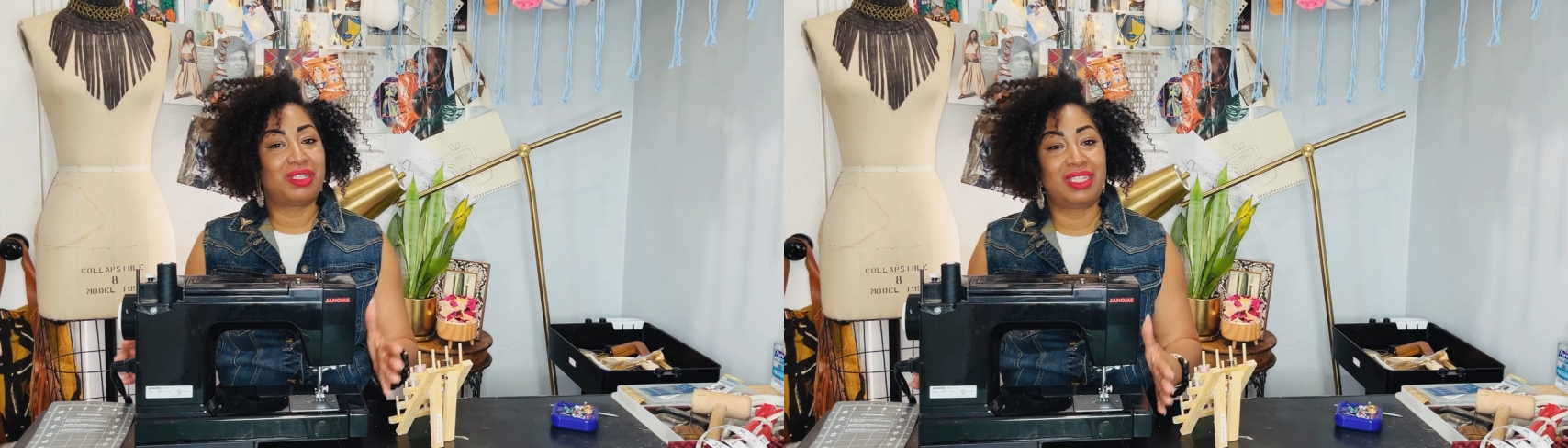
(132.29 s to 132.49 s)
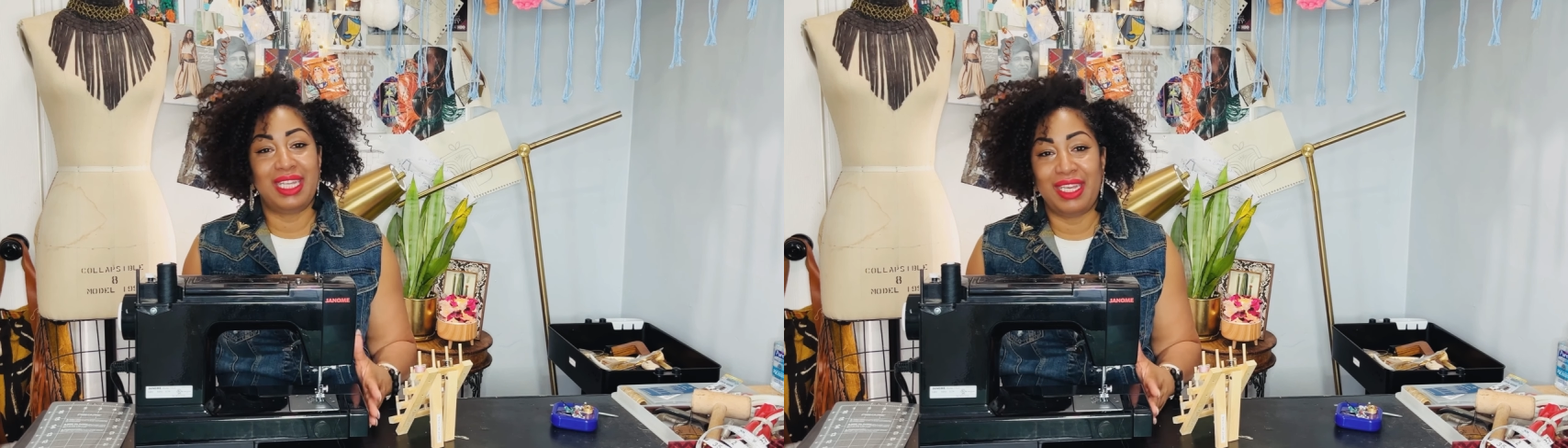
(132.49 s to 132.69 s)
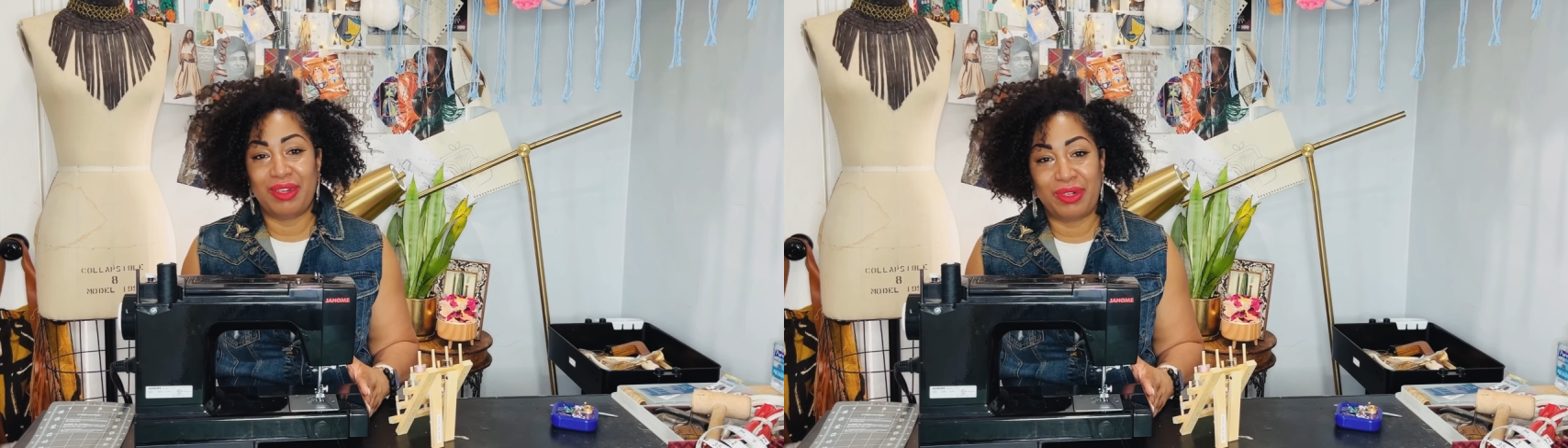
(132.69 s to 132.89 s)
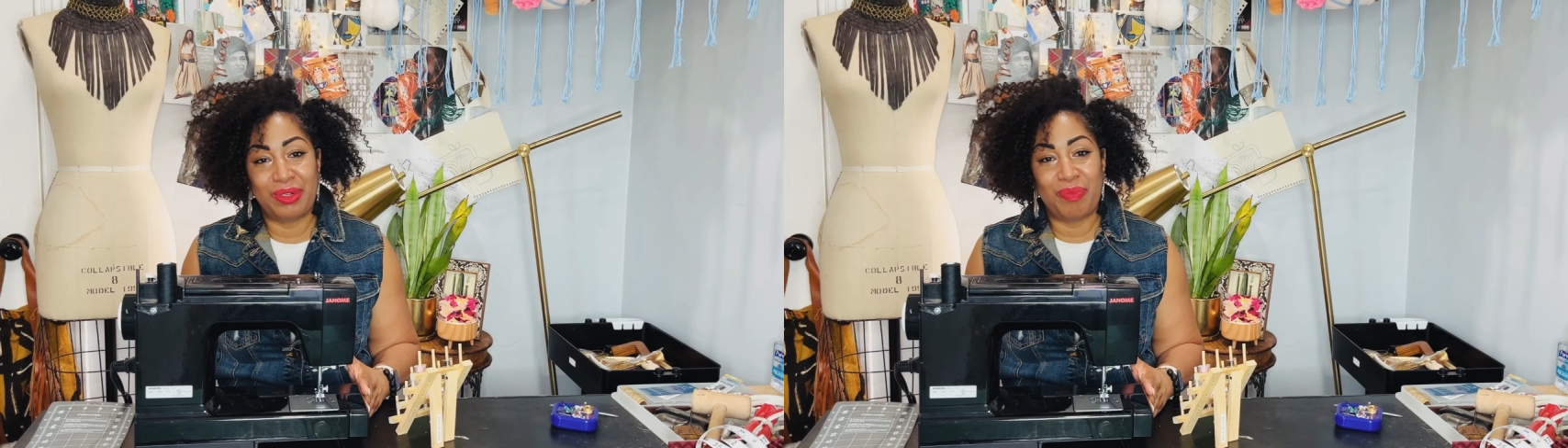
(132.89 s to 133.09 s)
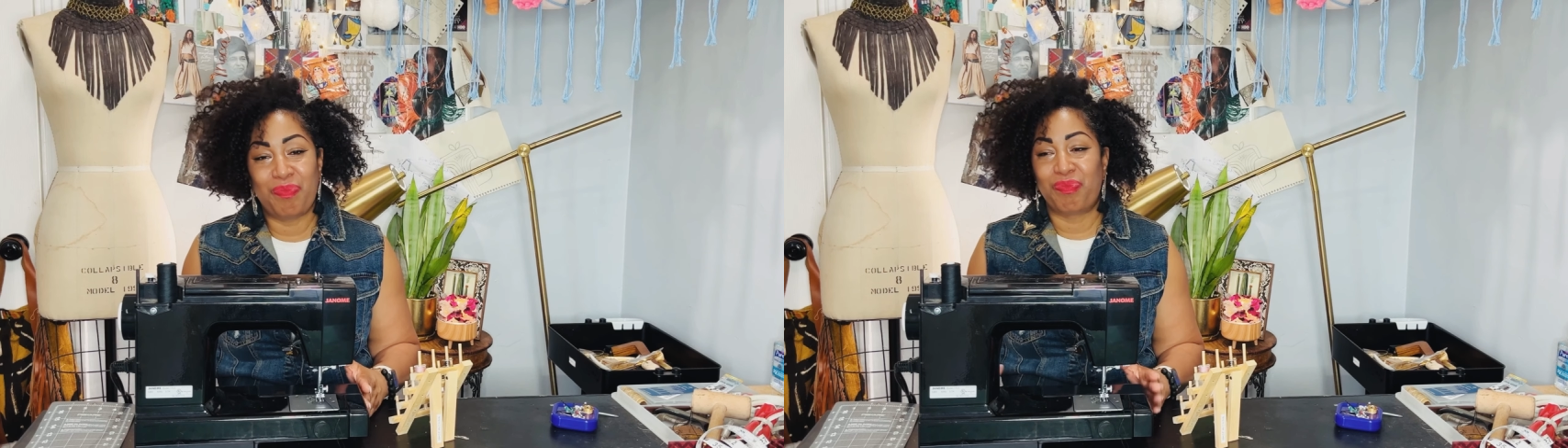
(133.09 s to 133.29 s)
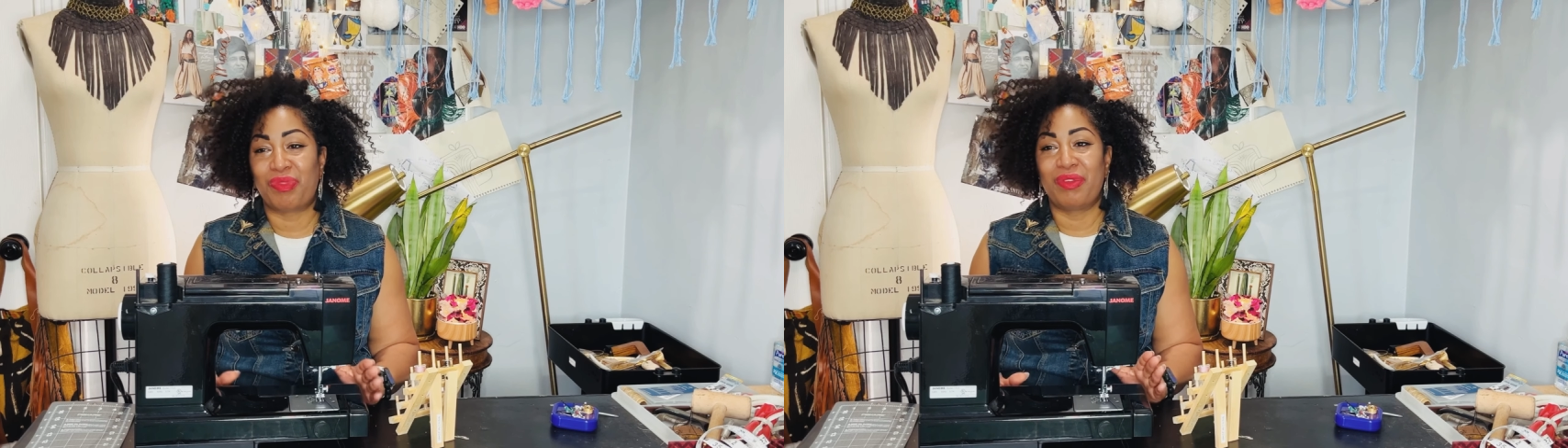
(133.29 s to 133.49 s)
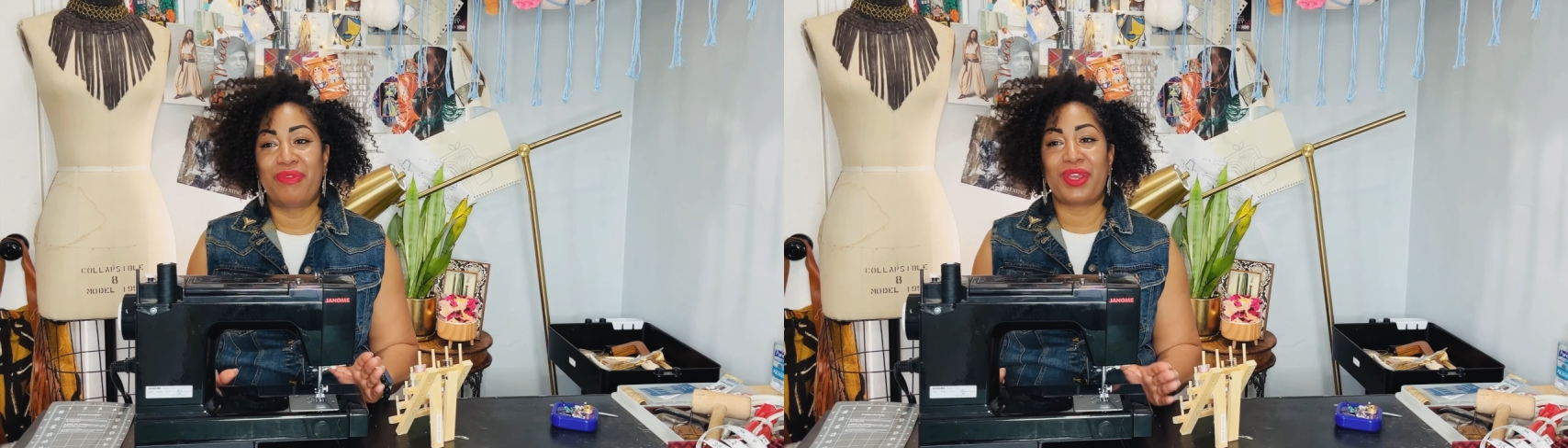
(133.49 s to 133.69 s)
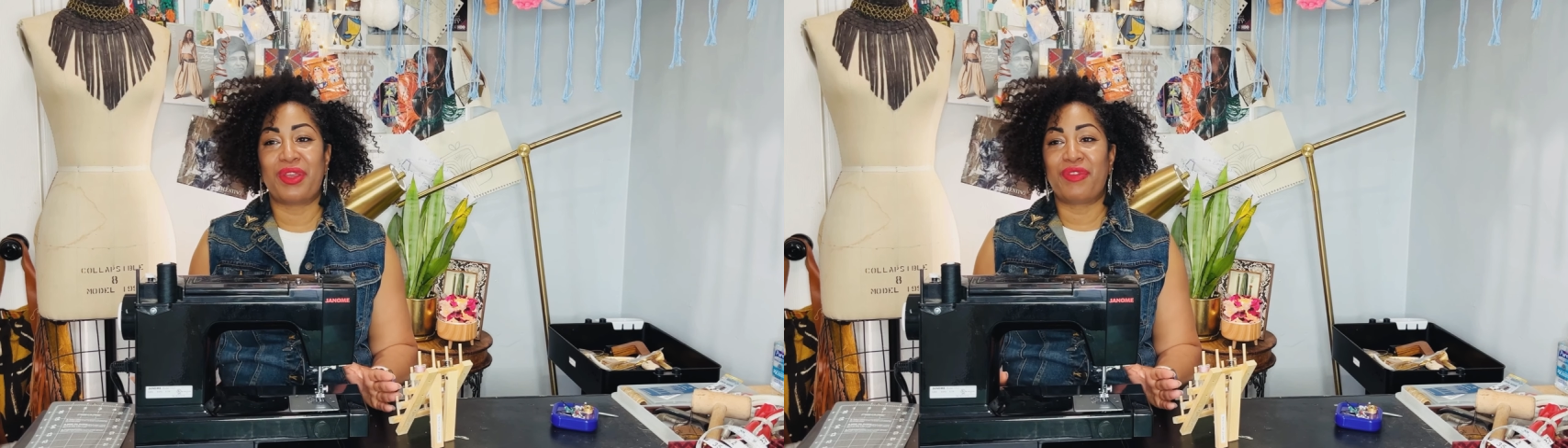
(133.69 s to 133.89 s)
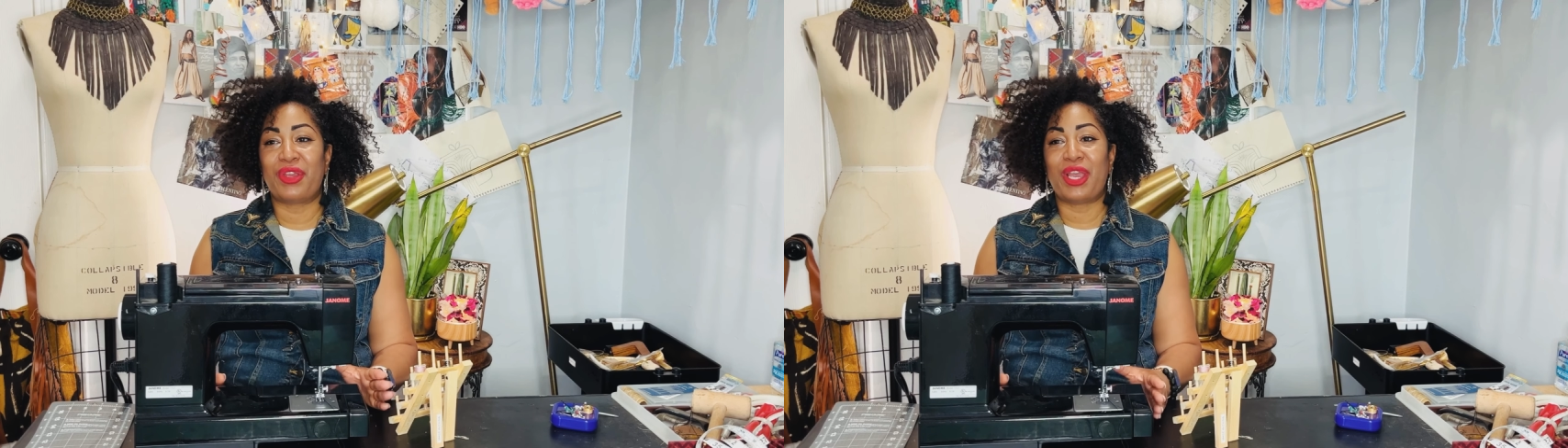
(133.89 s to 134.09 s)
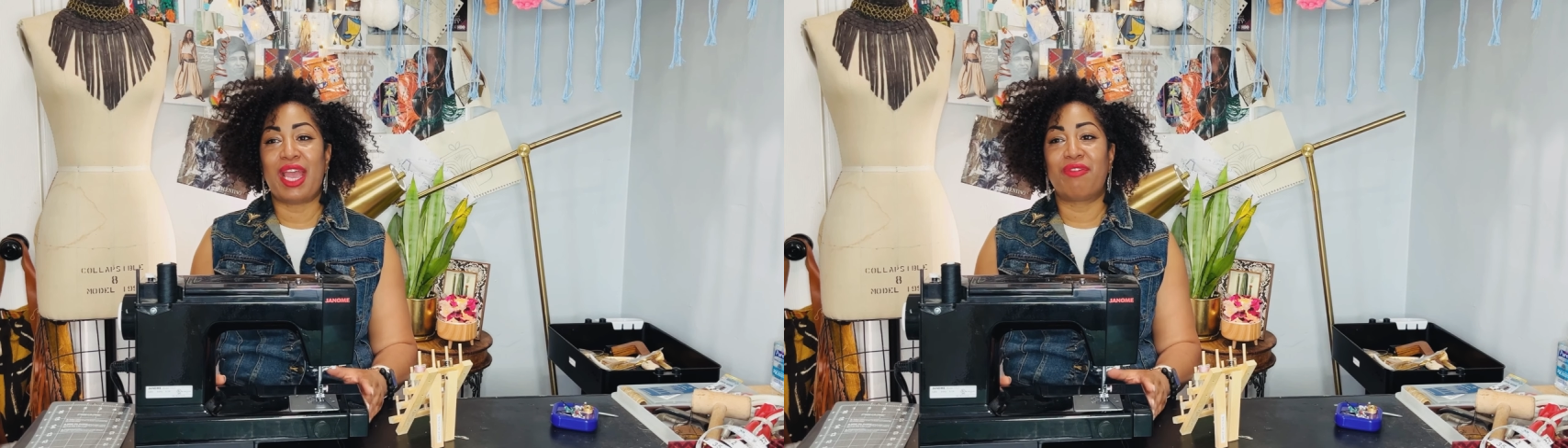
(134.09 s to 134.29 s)
steel, very,
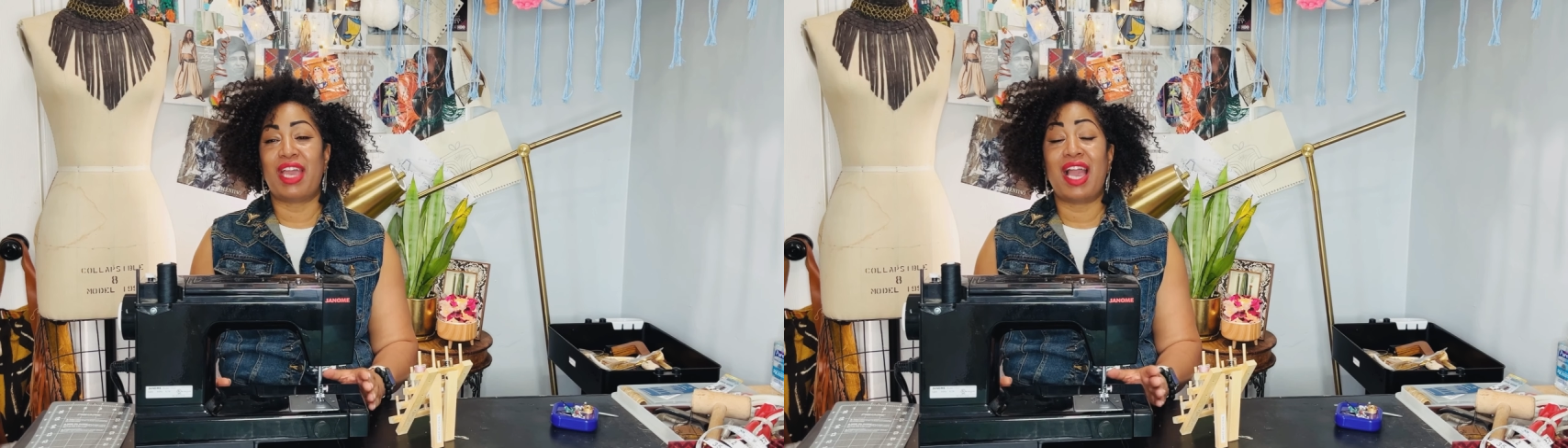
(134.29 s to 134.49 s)
very heavy.